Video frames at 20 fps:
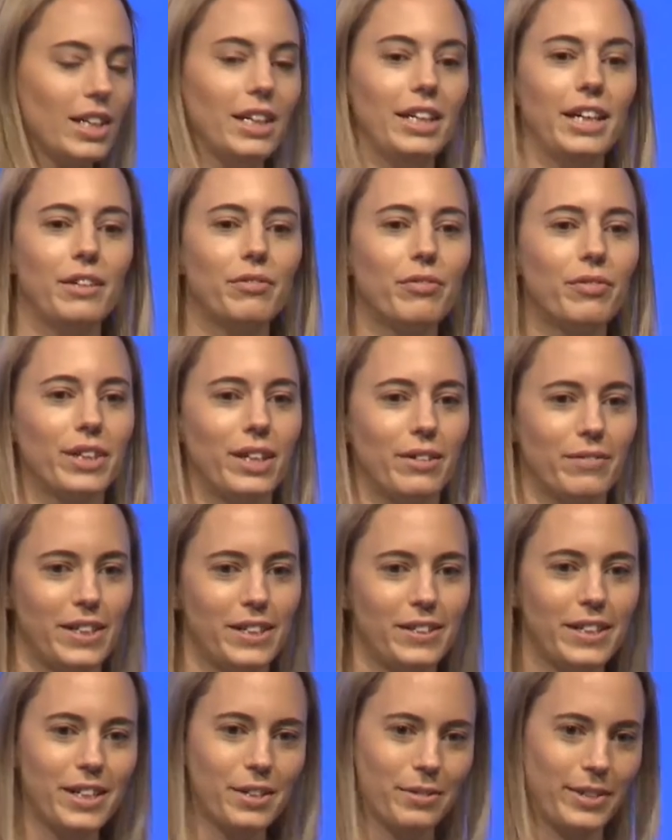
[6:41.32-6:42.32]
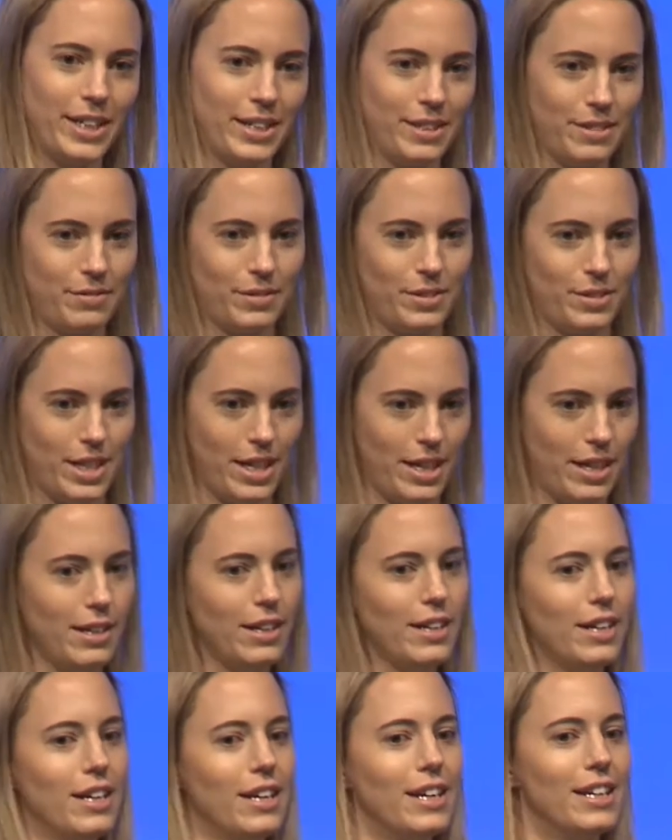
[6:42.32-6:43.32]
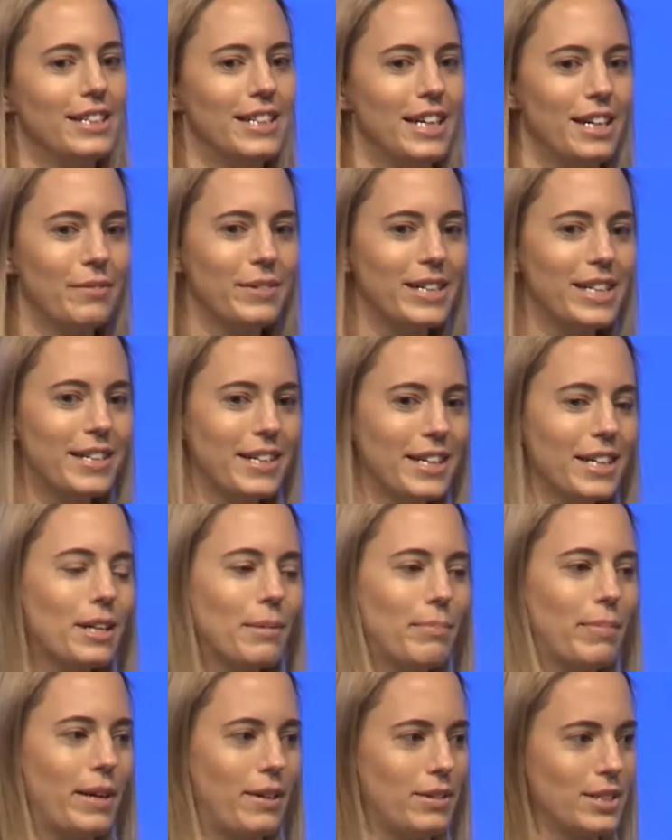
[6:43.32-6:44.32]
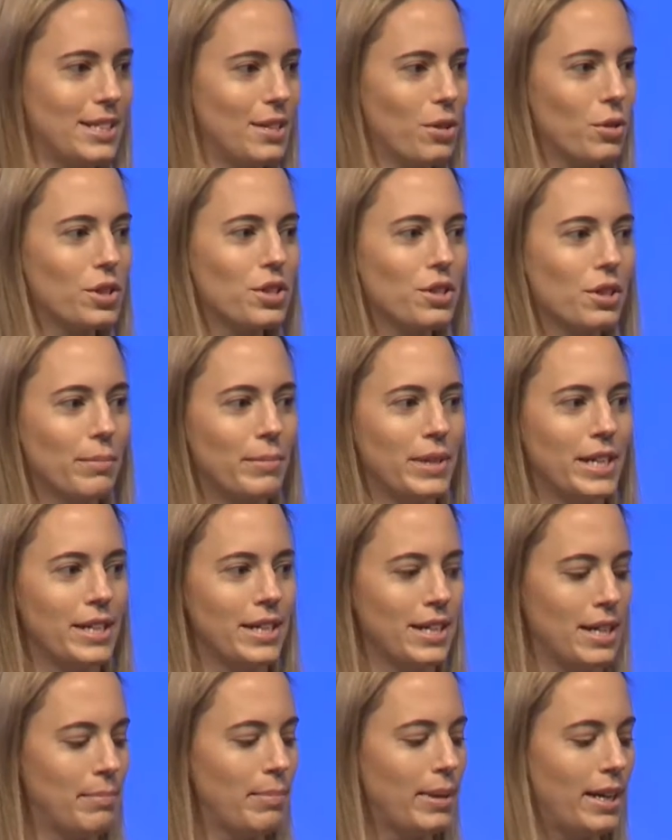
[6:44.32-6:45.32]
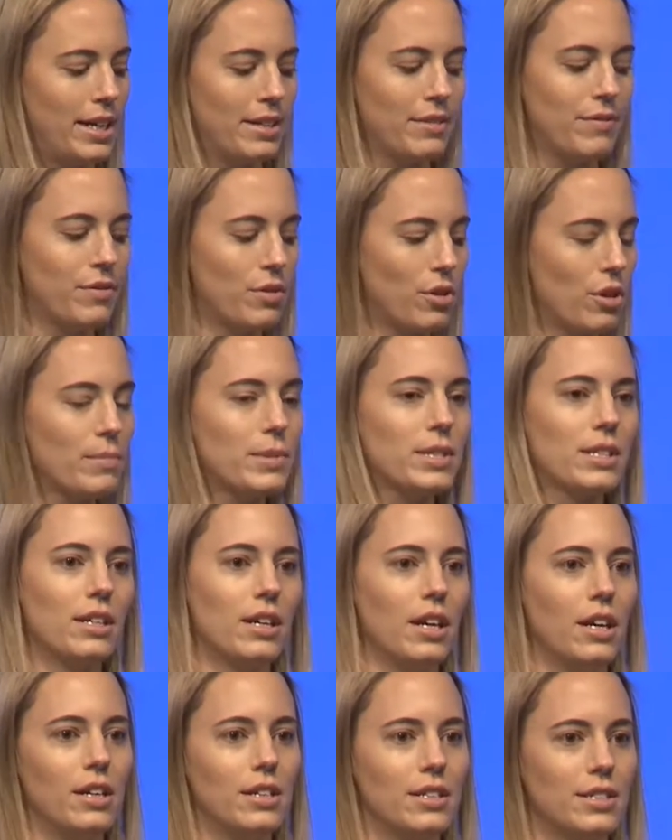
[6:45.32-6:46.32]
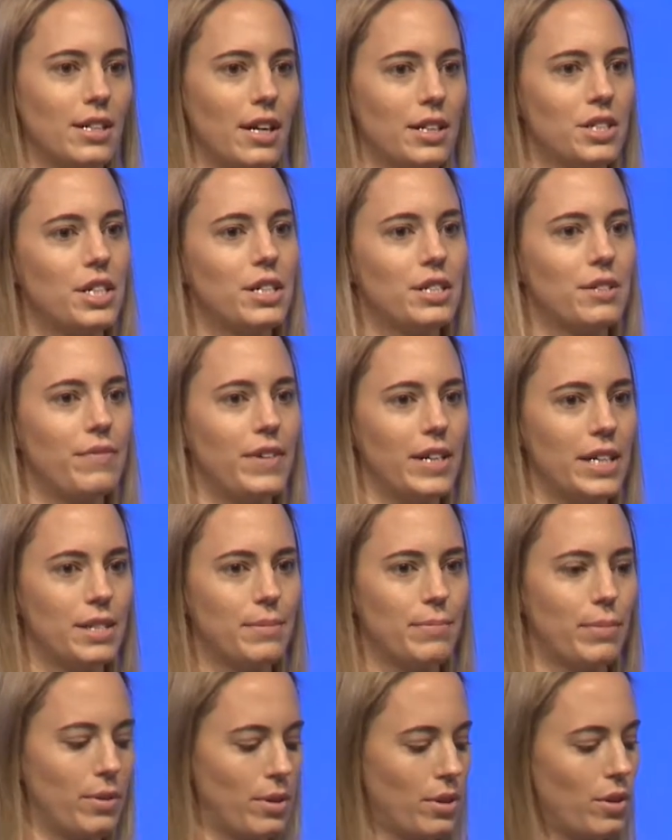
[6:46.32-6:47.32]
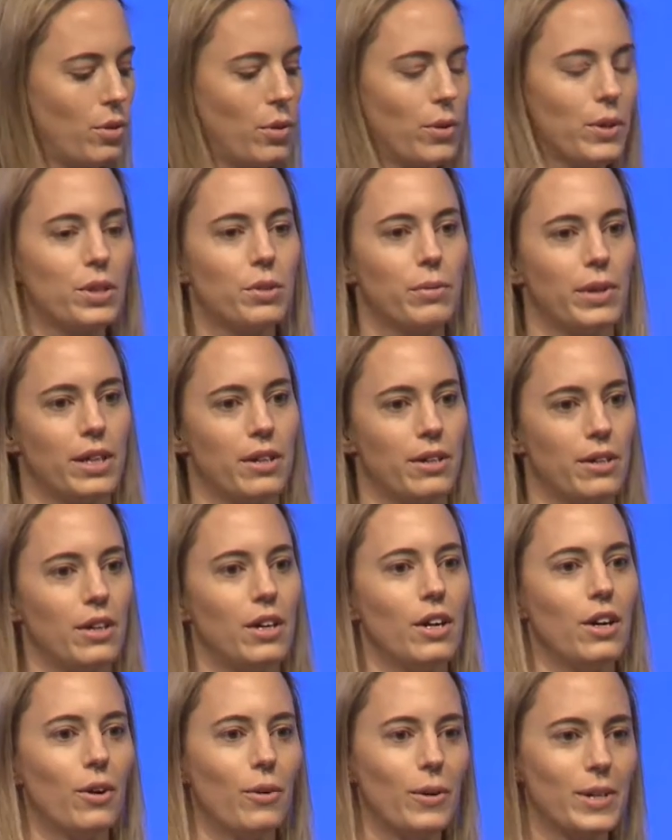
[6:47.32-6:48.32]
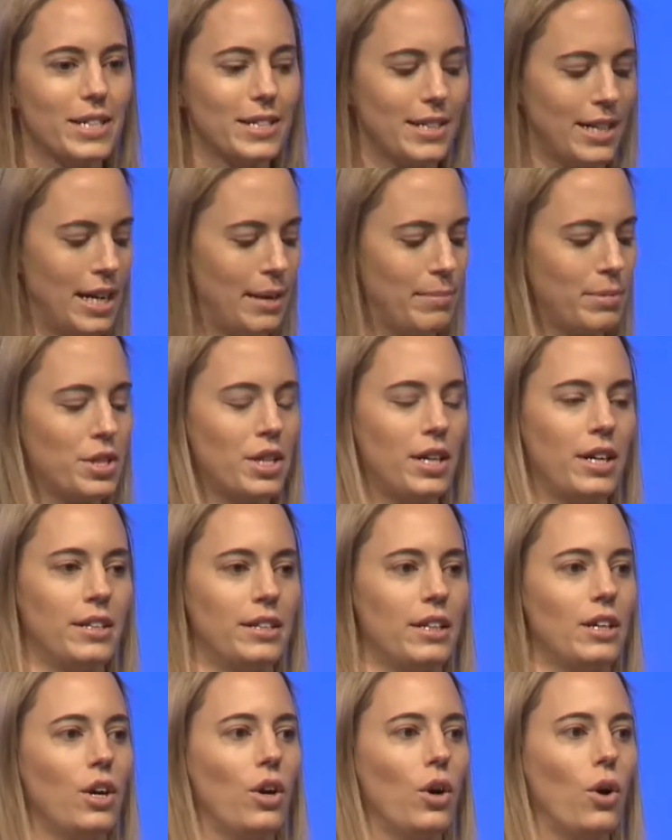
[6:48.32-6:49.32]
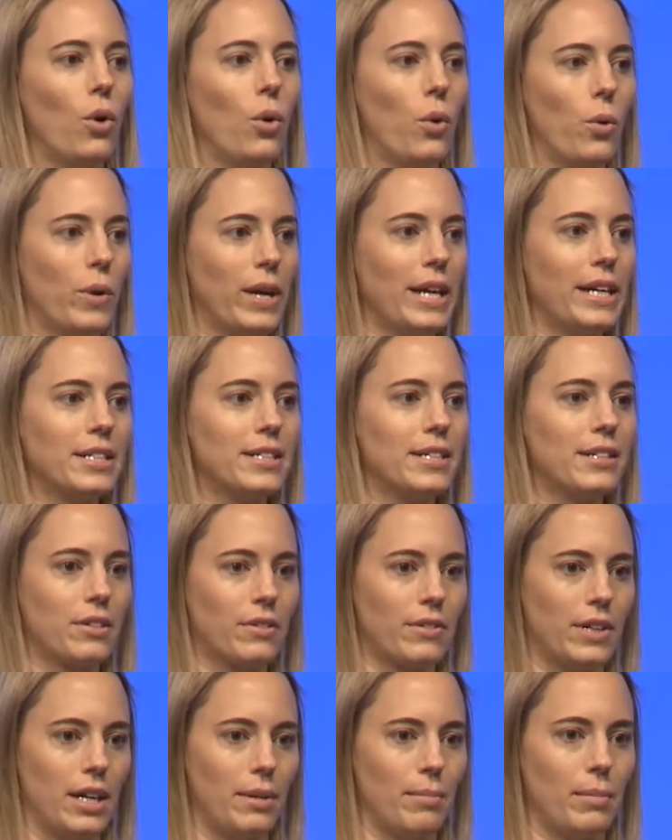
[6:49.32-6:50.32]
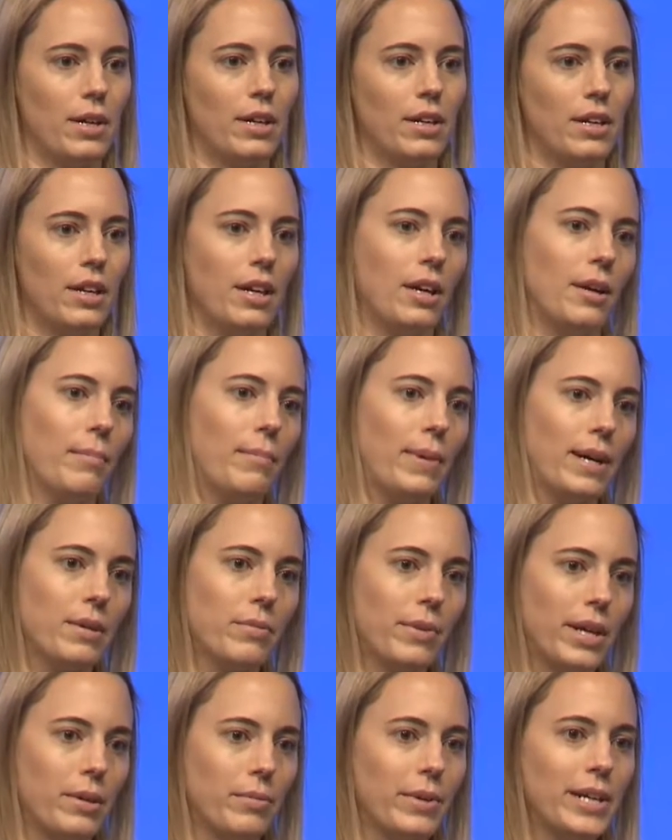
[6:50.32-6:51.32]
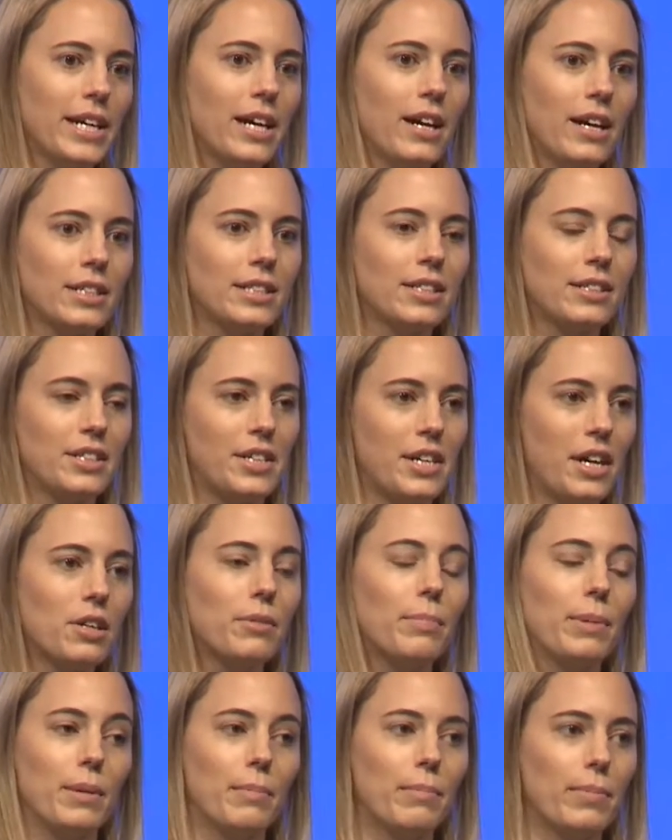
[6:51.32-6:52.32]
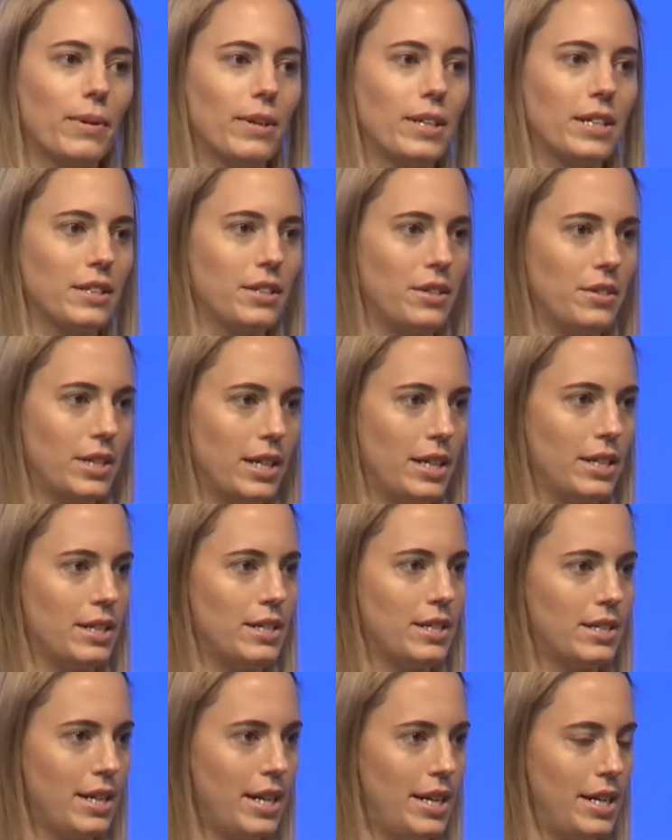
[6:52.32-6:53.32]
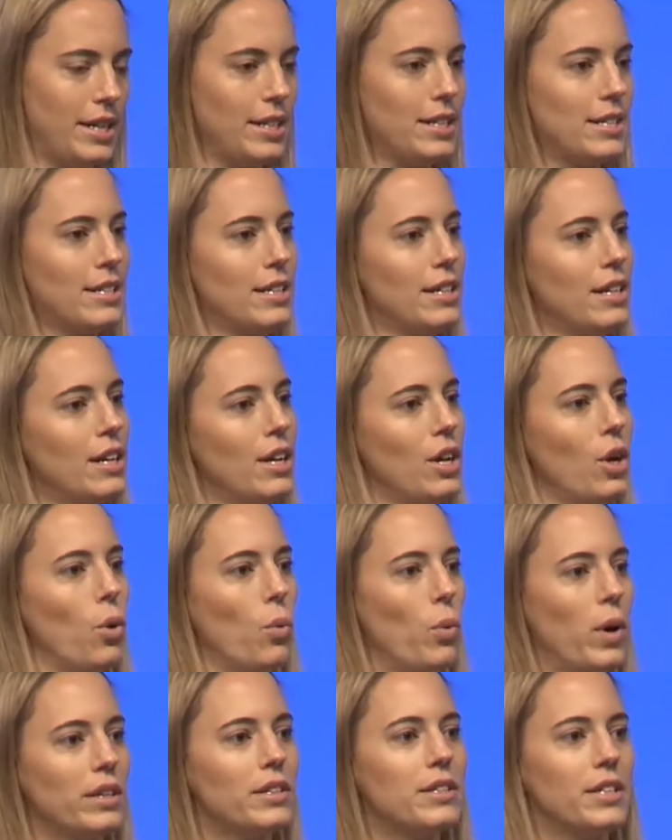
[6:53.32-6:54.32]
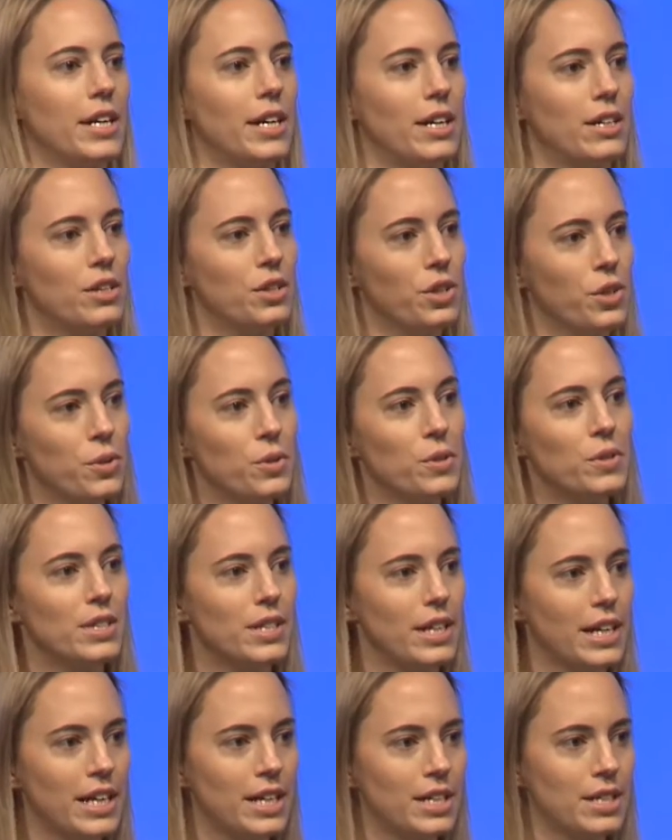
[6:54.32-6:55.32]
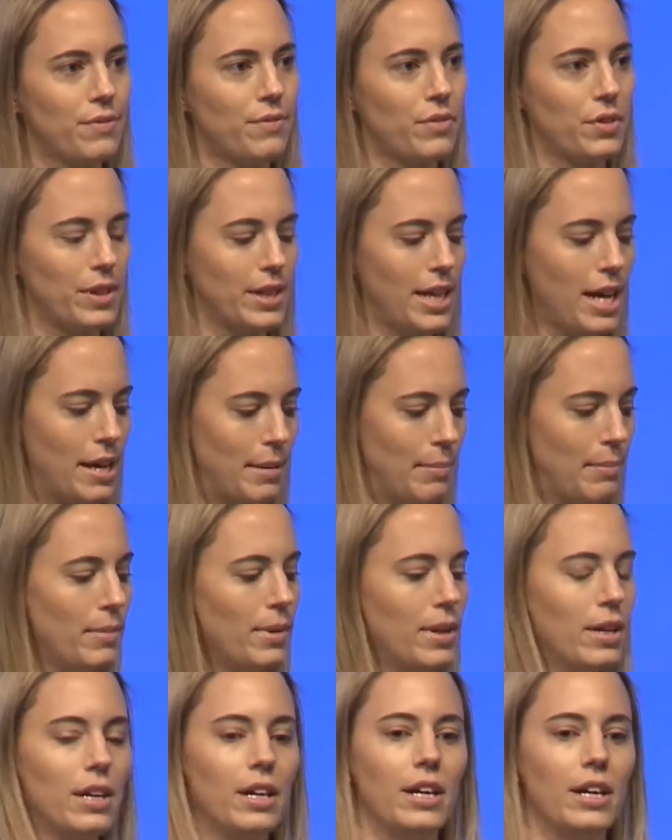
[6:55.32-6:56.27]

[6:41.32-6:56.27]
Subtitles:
If we are very creative today, then we think about social media platforms such as Facebook or Twitter or Snapchat or Instagram. But when we asked young people in the United States what news is for them,